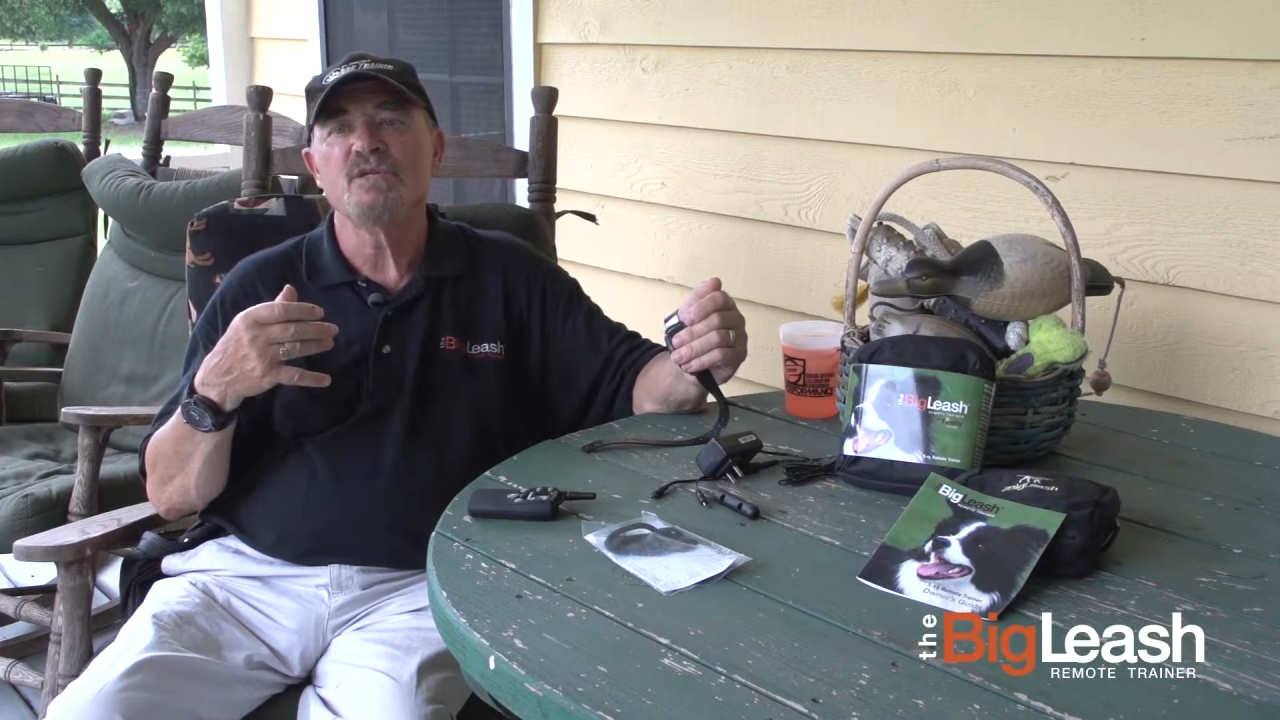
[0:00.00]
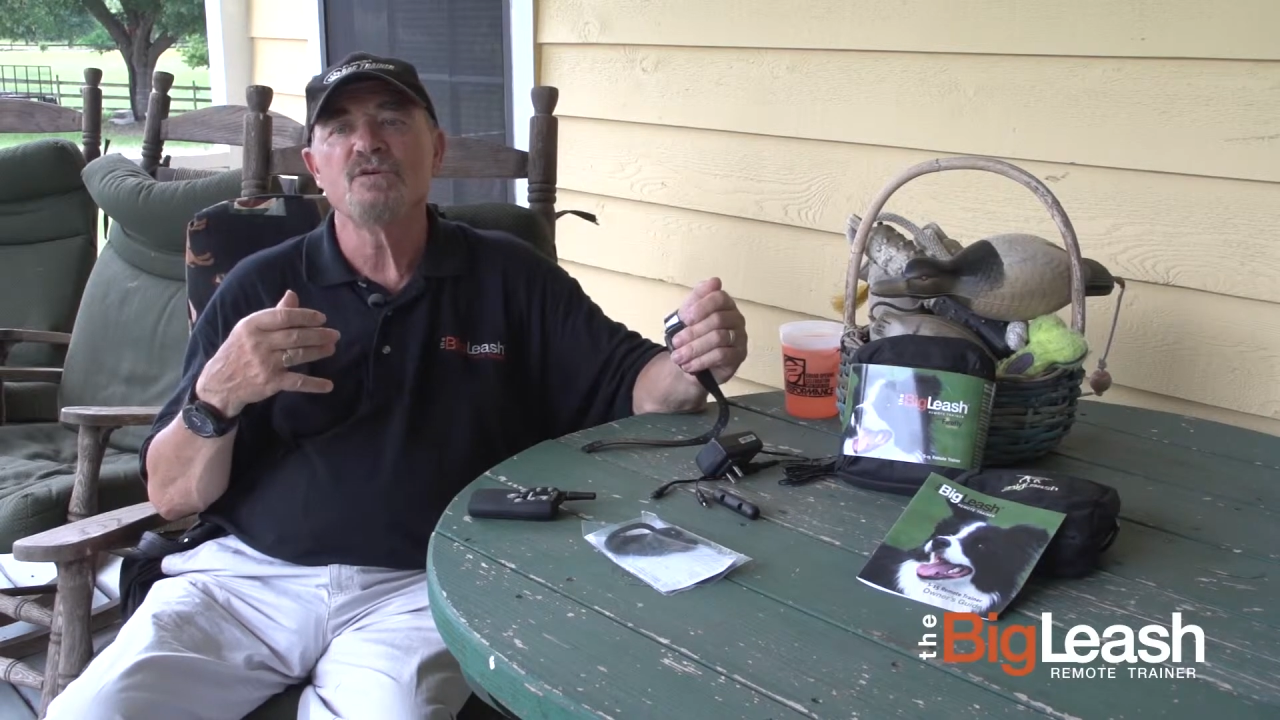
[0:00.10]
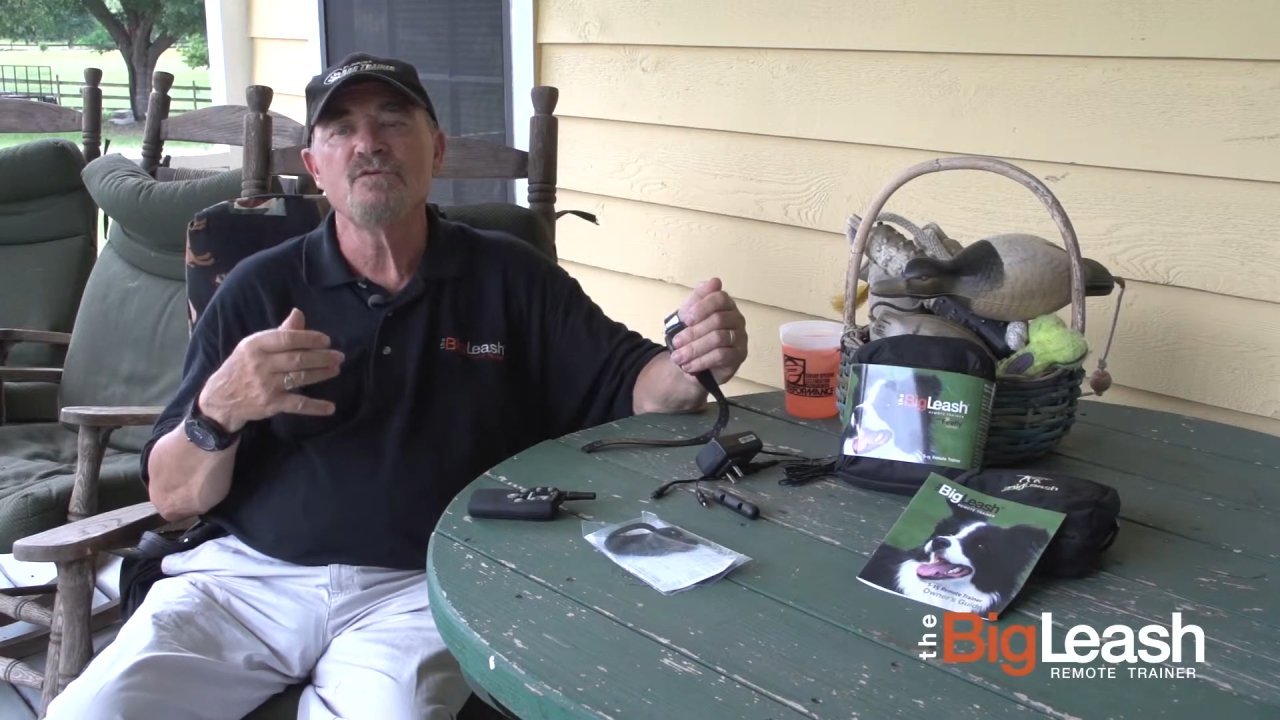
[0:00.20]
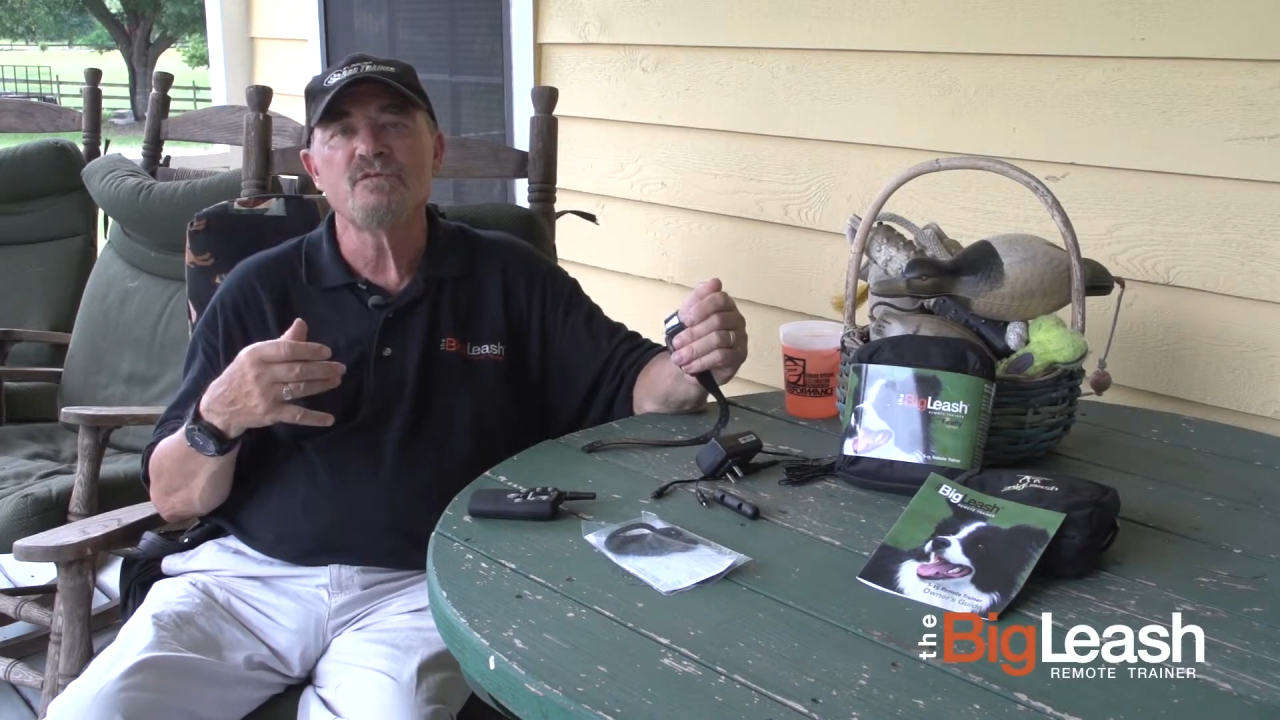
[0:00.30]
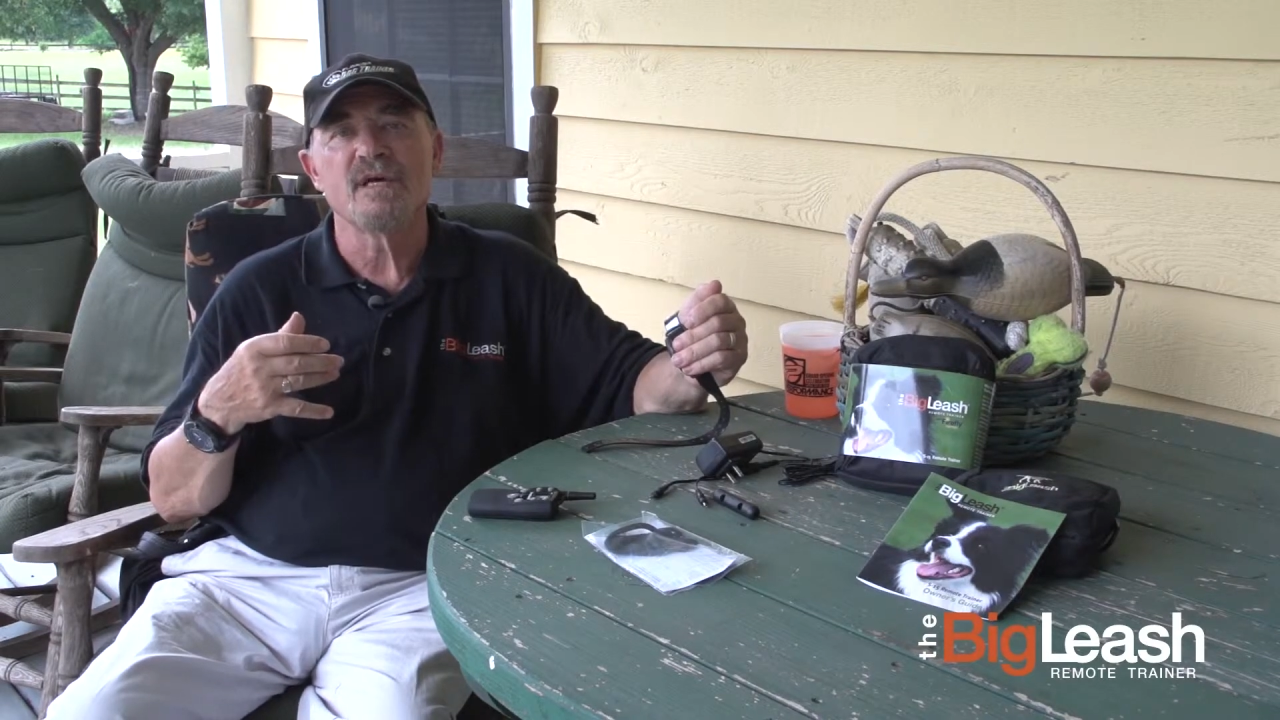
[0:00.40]

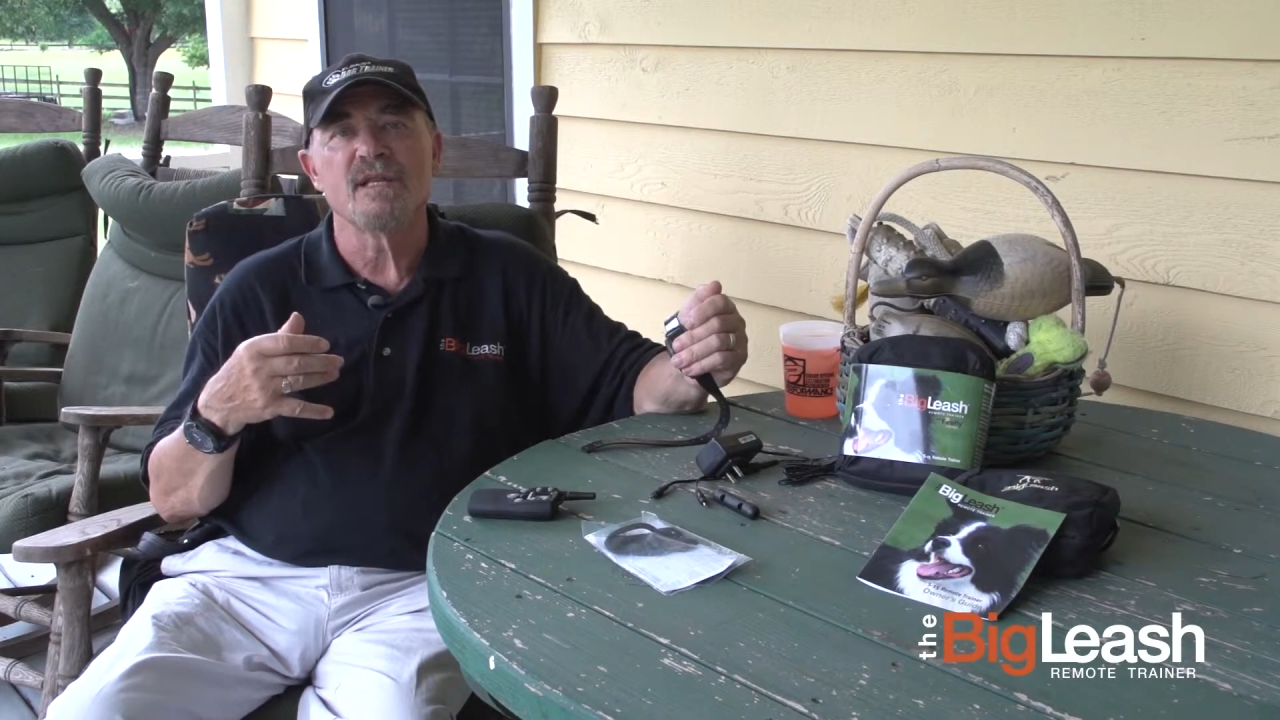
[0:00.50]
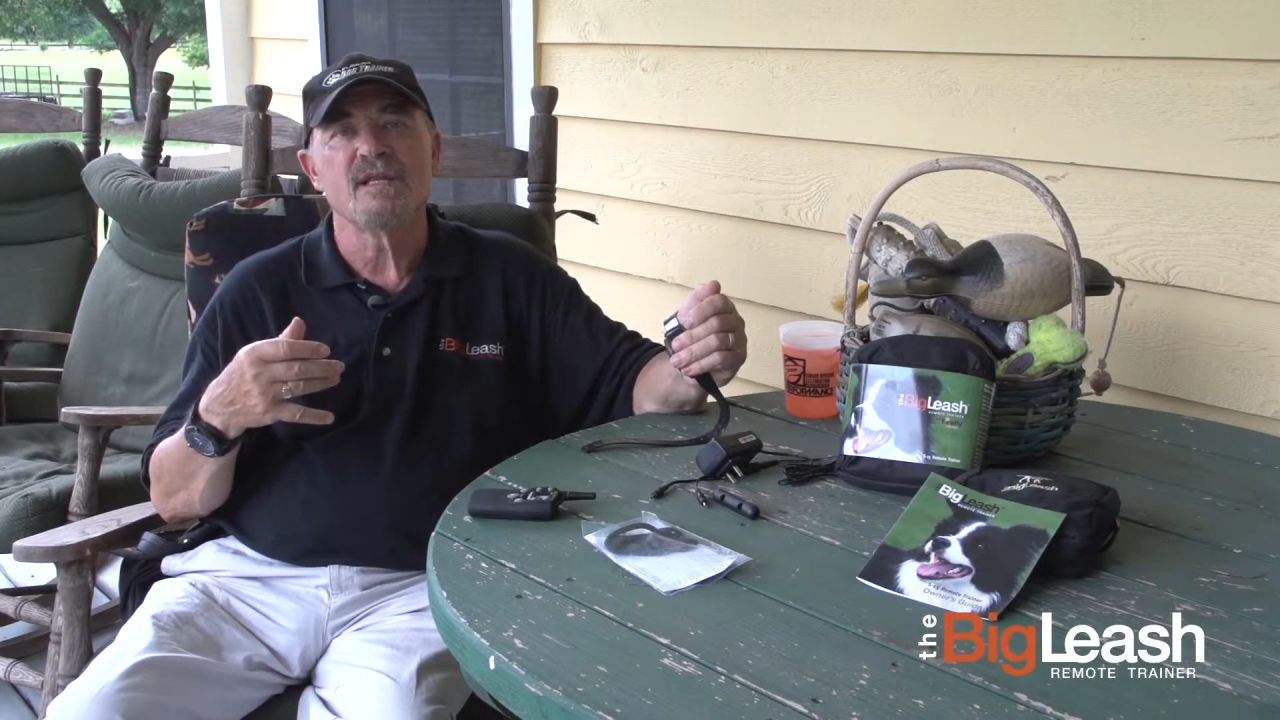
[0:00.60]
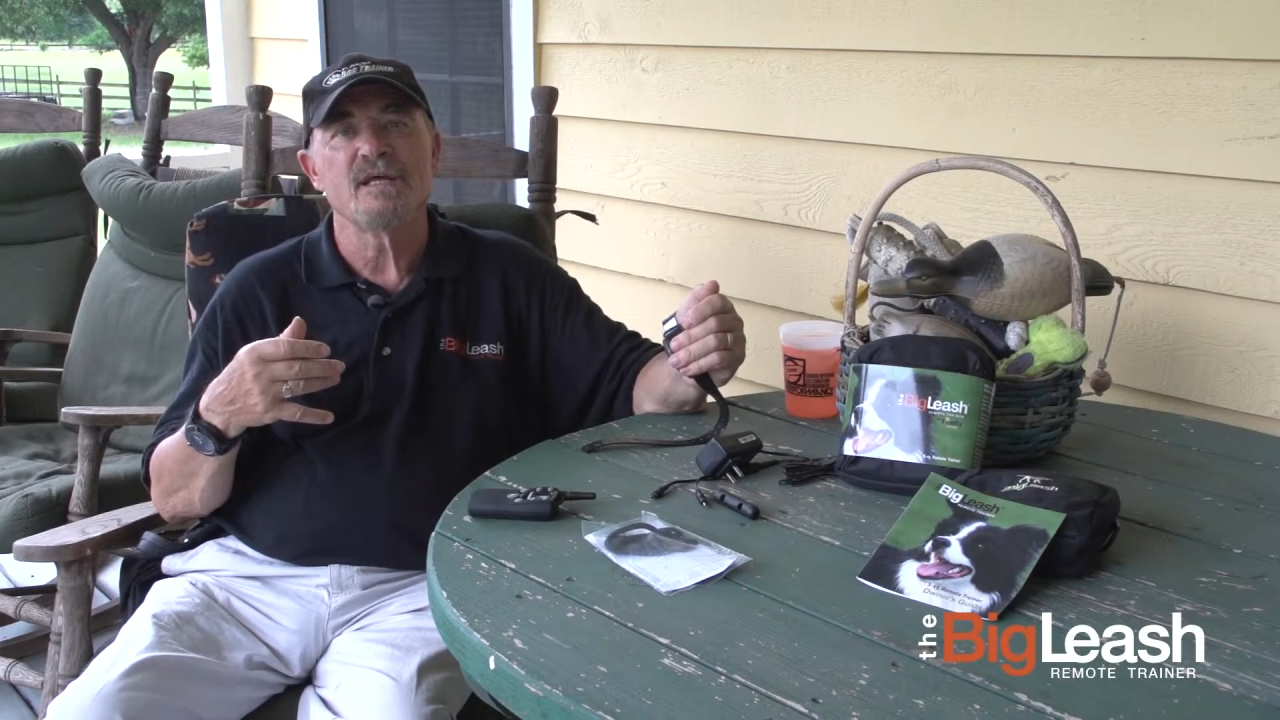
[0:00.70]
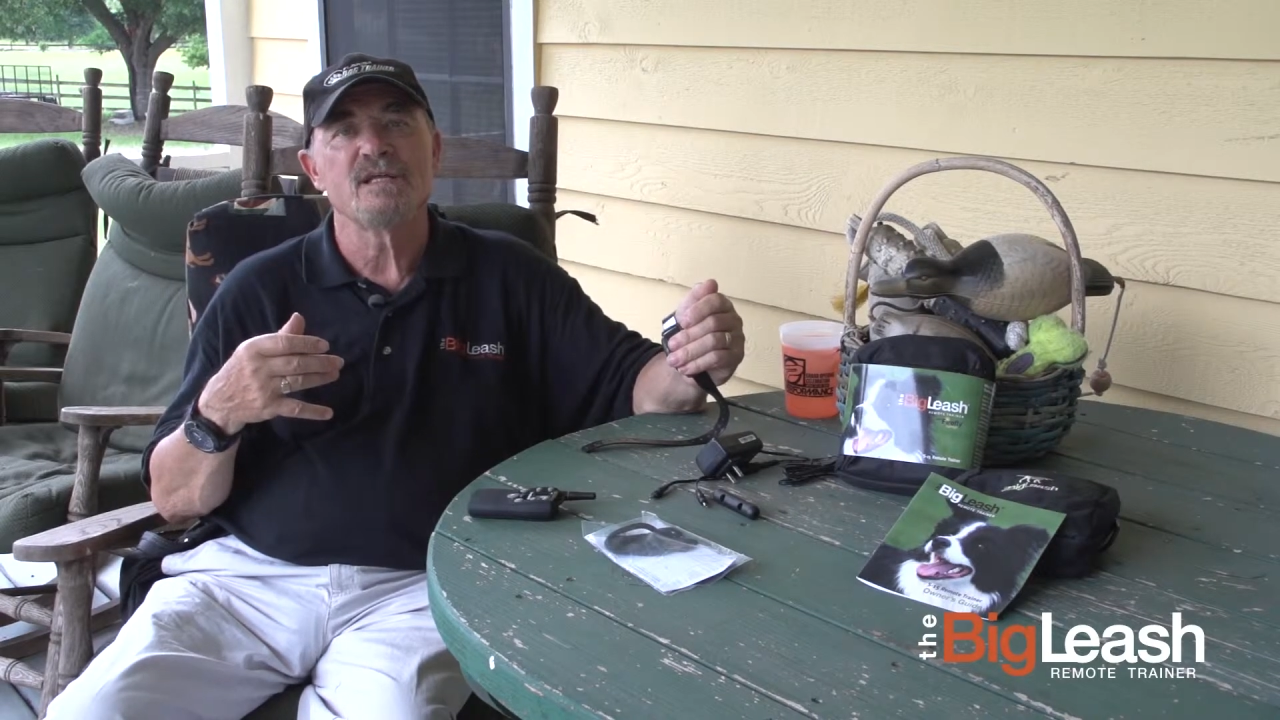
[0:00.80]
do then